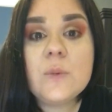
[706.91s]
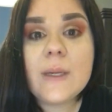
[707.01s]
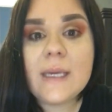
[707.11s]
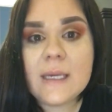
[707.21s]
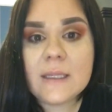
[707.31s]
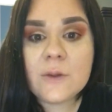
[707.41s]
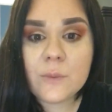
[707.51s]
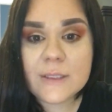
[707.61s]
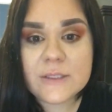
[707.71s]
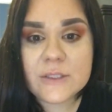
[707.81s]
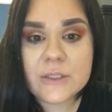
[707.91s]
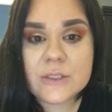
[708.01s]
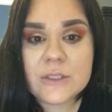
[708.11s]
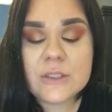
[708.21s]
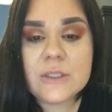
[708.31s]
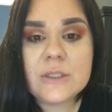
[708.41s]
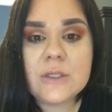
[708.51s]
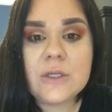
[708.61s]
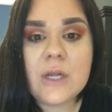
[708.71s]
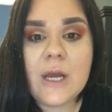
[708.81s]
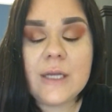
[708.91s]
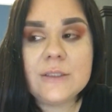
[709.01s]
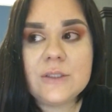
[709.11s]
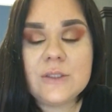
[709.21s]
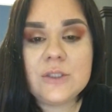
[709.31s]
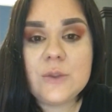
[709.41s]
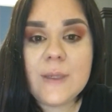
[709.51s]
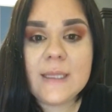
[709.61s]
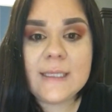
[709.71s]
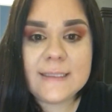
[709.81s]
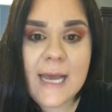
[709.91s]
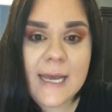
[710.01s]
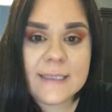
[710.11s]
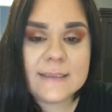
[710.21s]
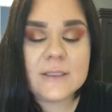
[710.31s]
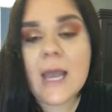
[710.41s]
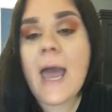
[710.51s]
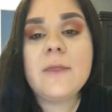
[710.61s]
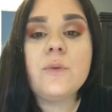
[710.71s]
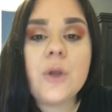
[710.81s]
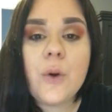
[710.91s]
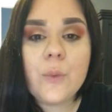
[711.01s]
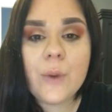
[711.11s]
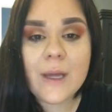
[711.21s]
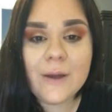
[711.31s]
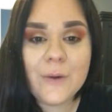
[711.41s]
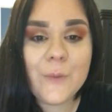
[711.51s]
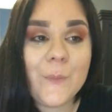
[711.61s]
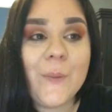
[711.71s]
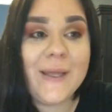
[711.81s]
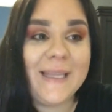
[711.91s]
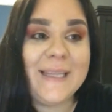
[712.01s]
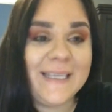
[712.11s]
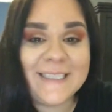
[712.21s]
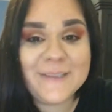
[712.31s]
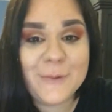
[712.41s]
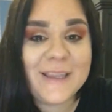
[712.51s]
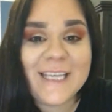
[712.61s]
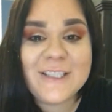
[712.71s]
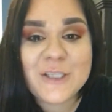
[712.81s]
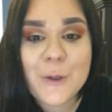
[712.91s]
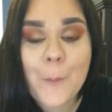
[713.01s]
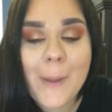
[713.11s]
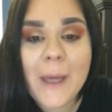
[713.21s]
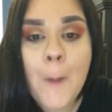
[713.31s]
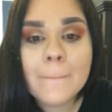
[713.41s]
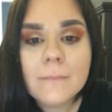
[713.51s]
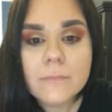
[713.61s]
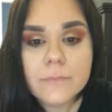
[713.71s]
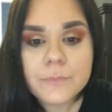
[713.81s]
doing the research. They're not doing the test. I don't know what they do, but